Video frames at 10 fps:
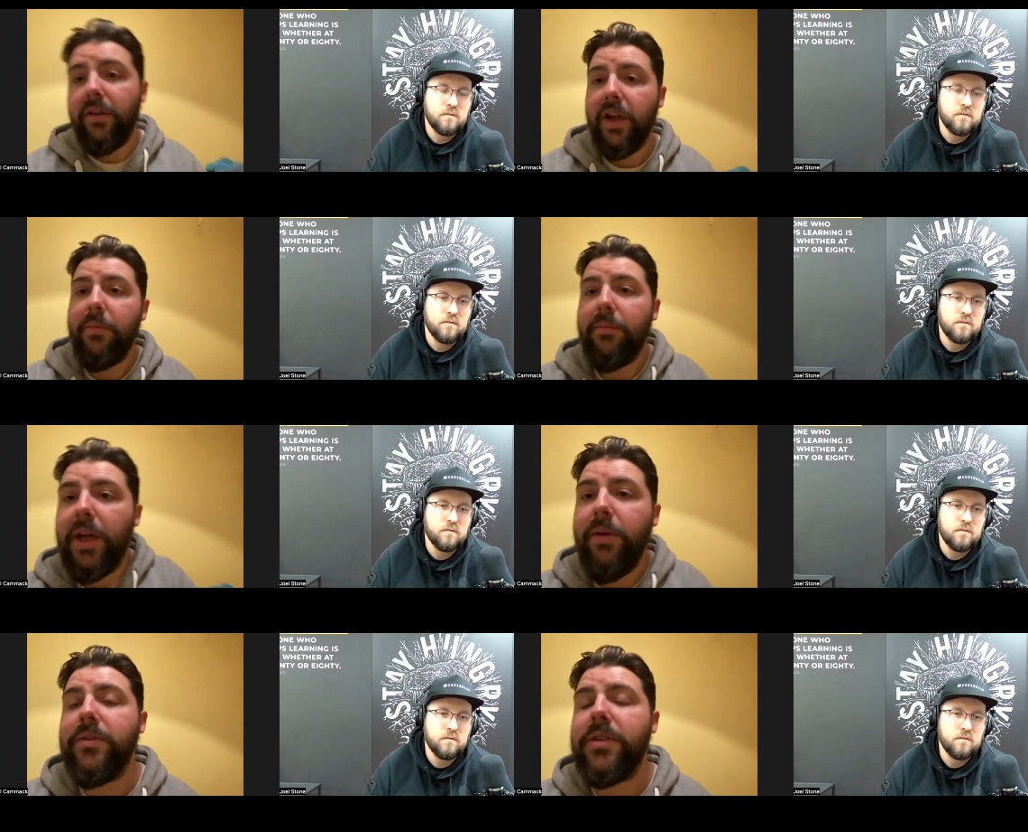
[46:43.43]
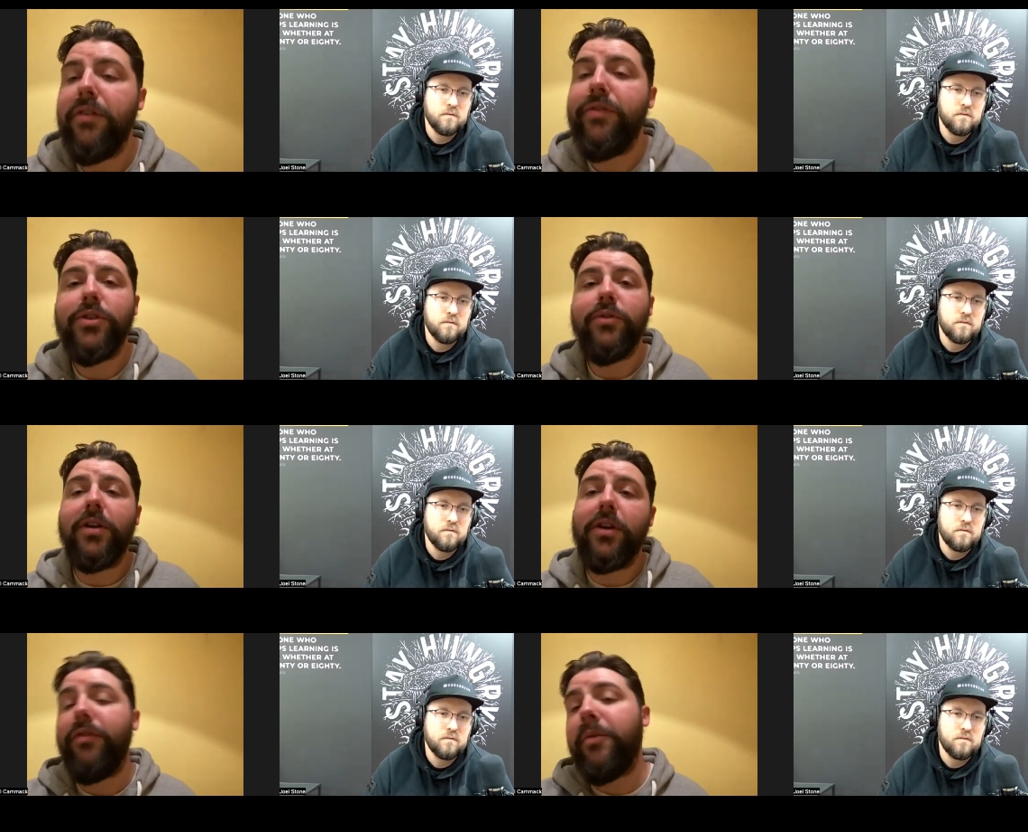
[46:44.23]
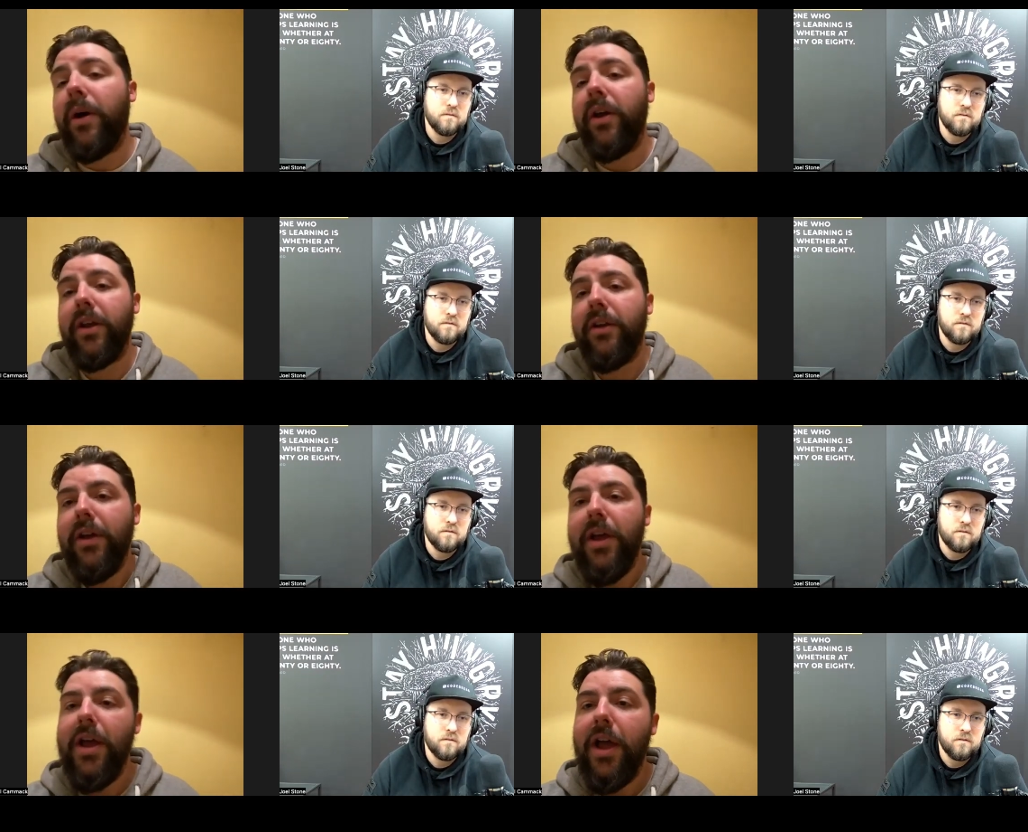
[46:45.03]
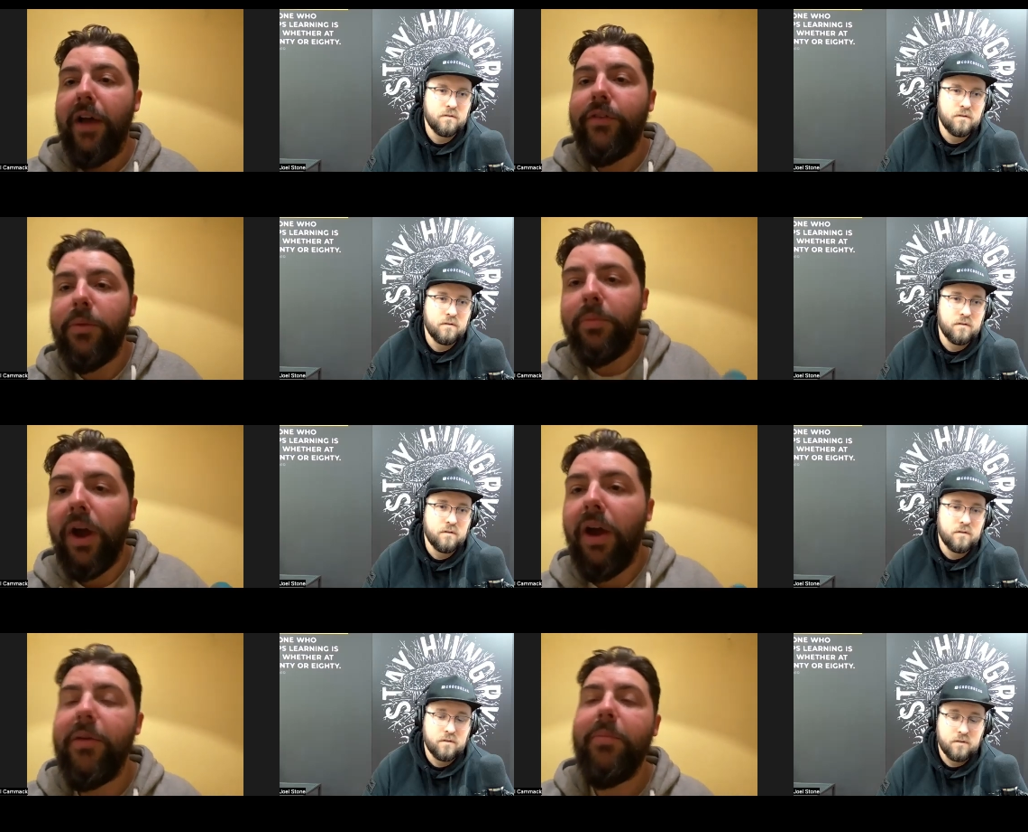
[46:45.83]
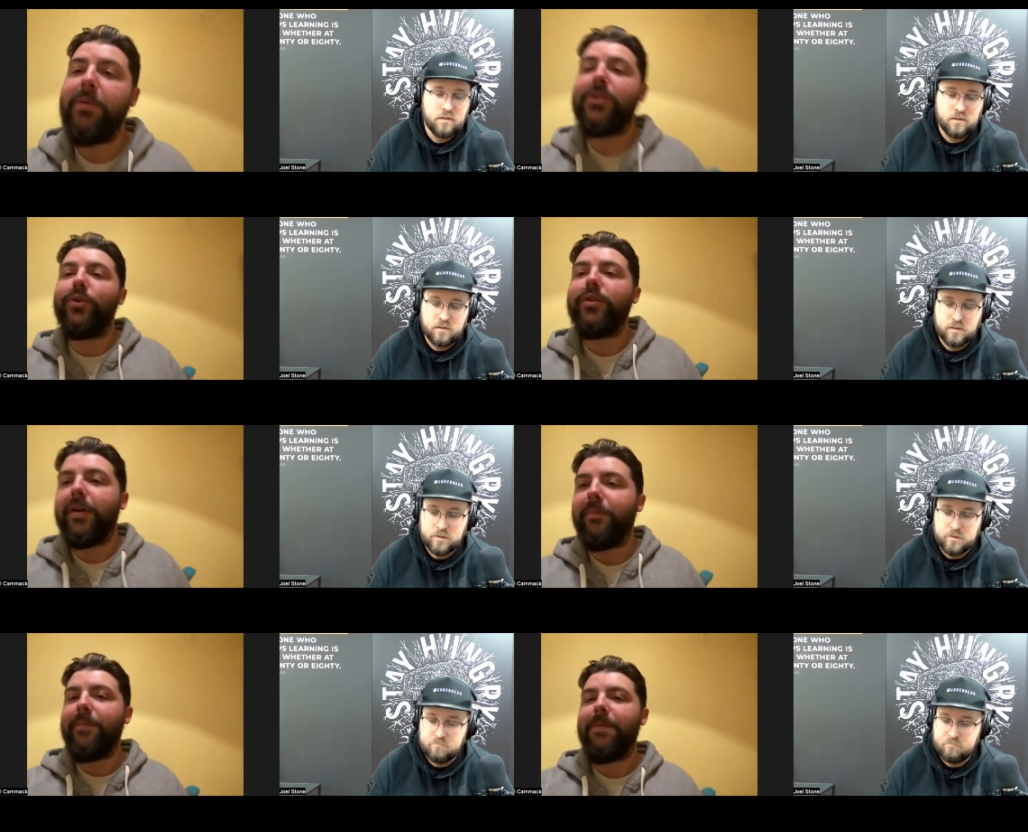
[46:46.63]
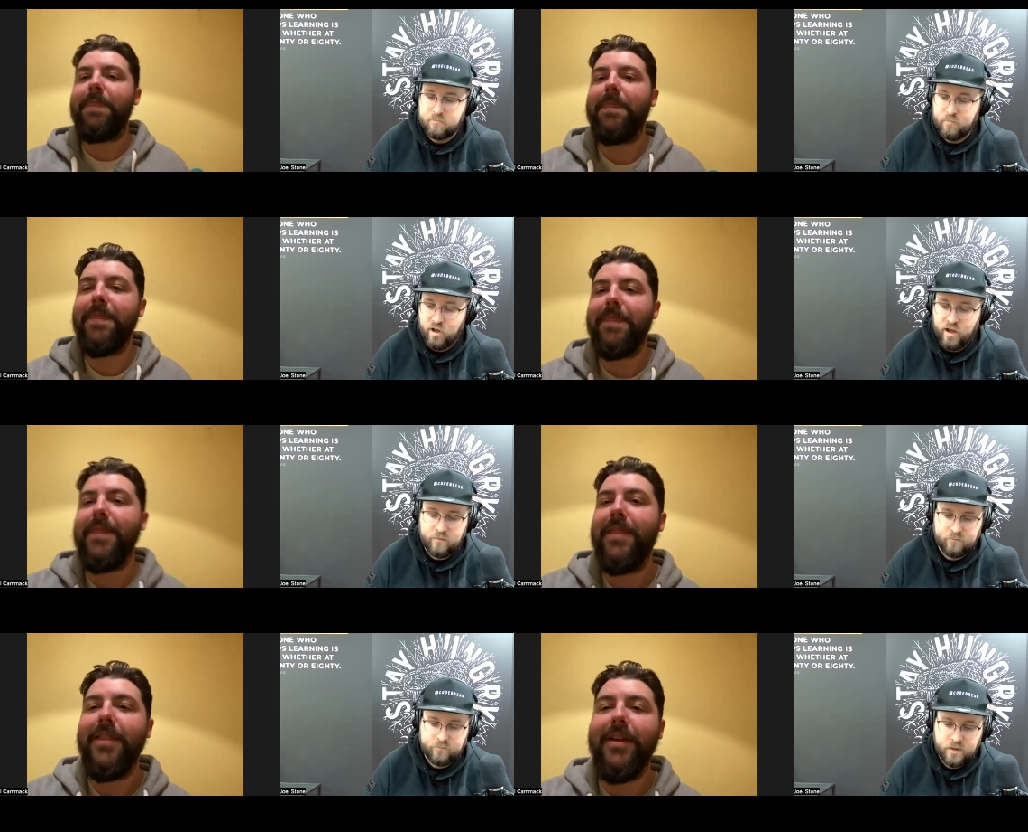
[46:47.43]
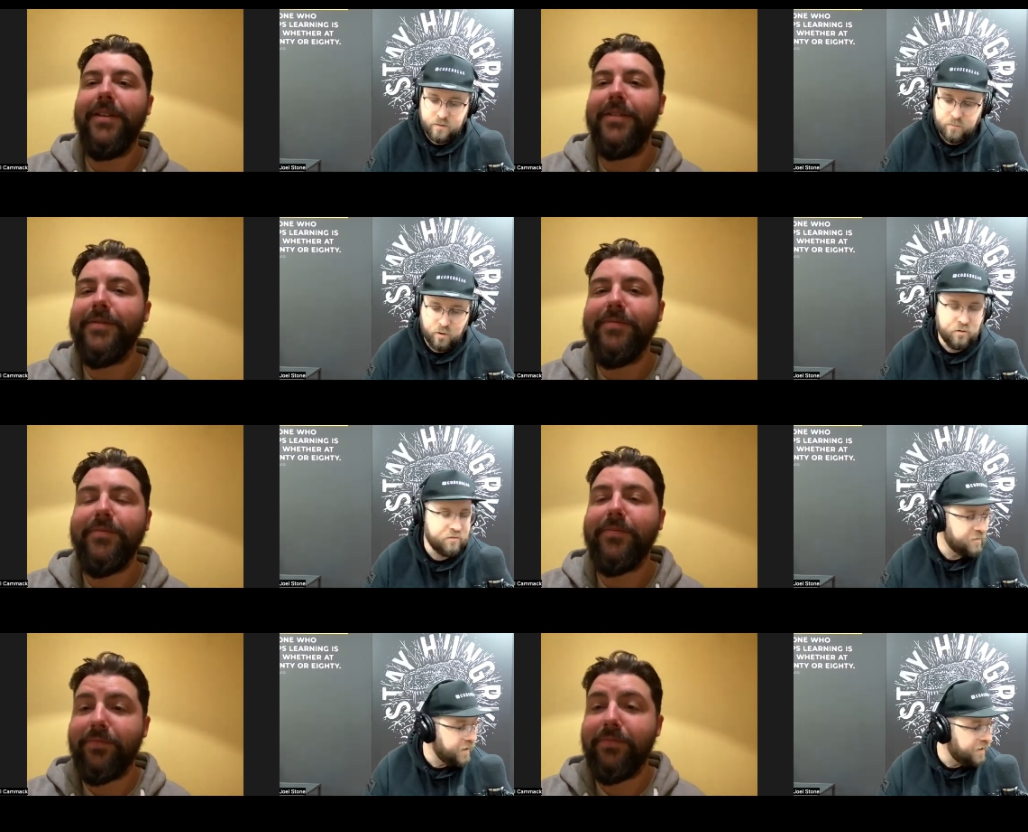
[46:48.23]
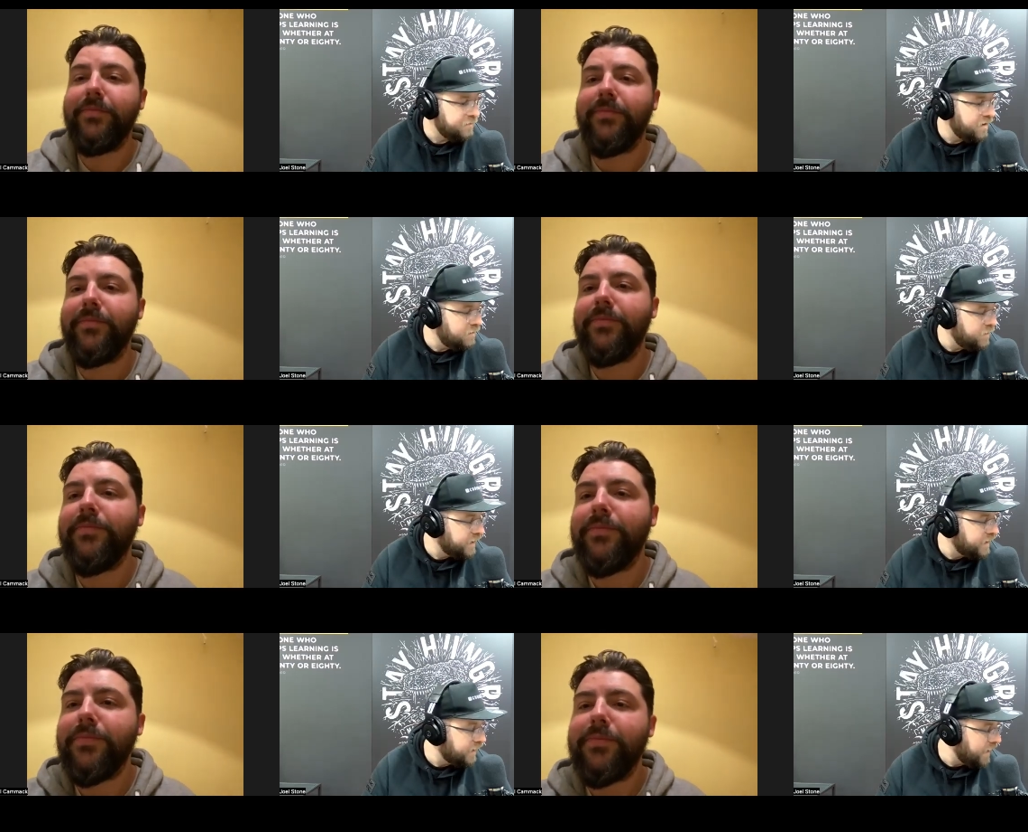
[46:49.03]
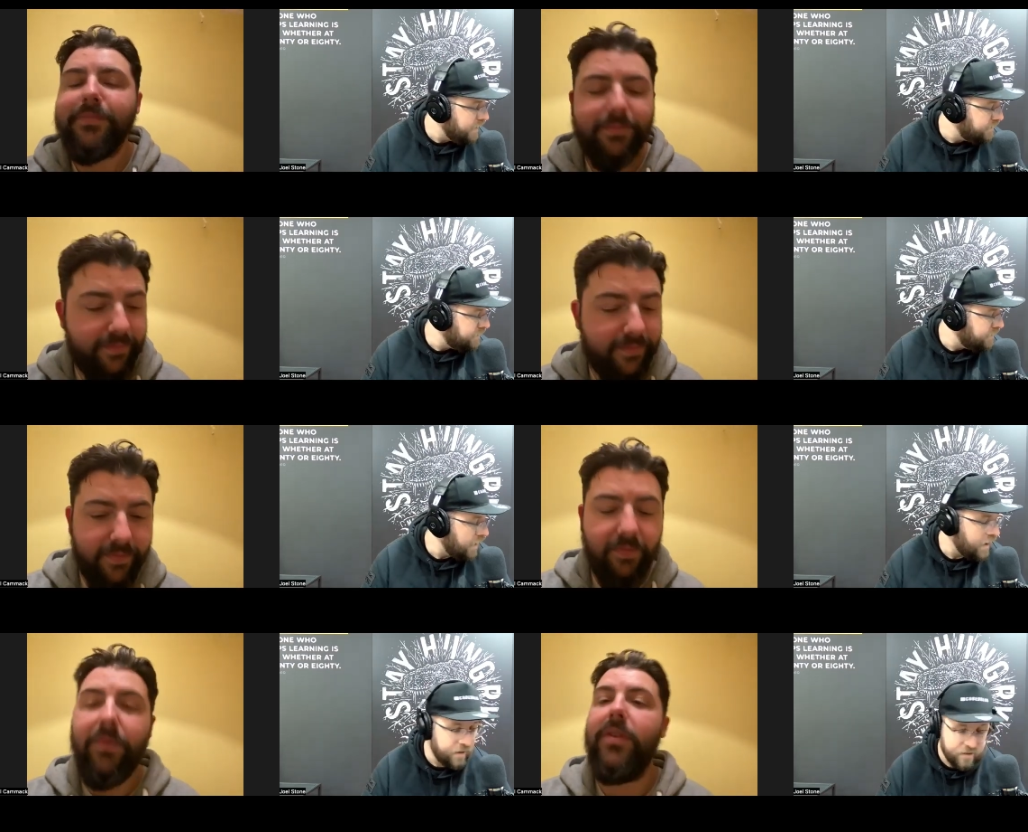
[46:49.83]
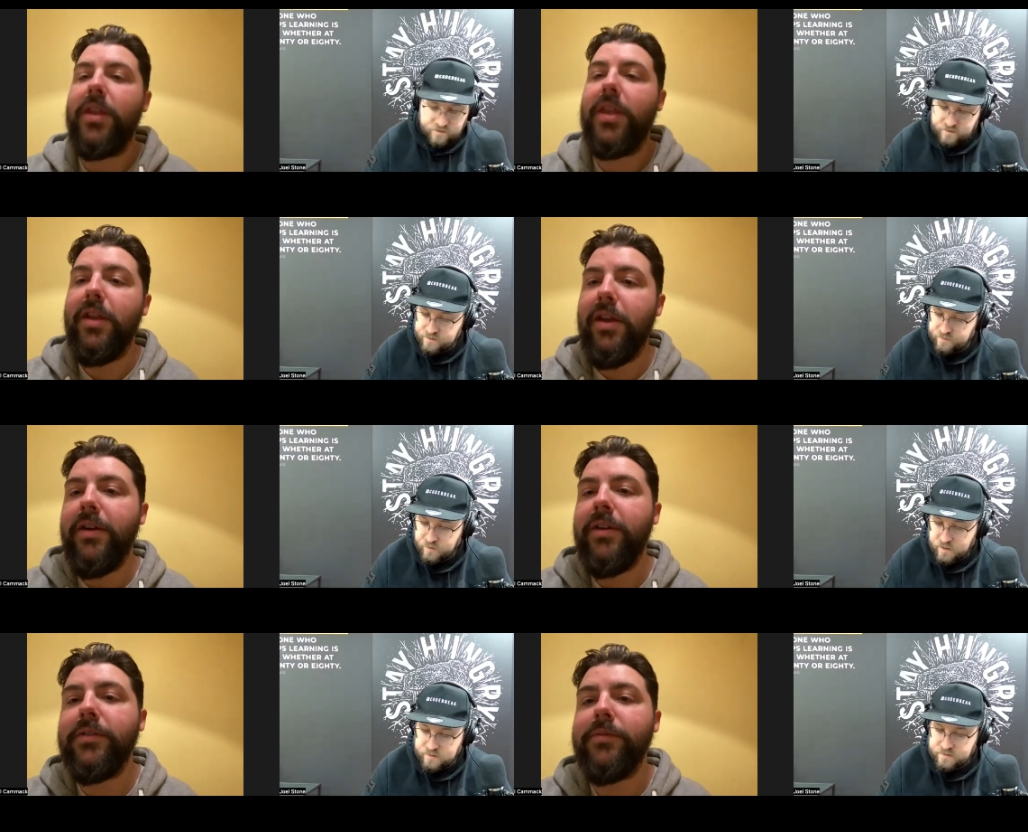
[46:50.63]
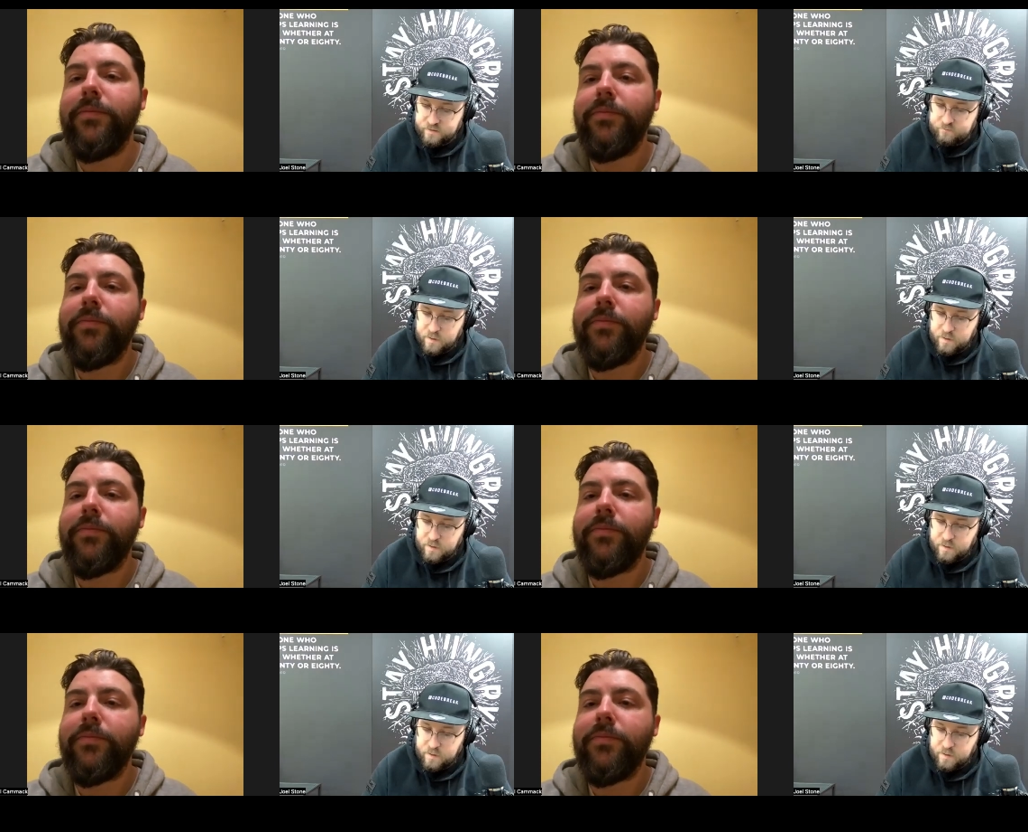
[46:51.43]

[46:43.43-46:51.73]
Speaker 1: I am now as the official coffee partner of QPR and a published author.
Speaker 2: Yeah. Paul, you've been a, a wicked guest. Uh, listeners, if you are listening,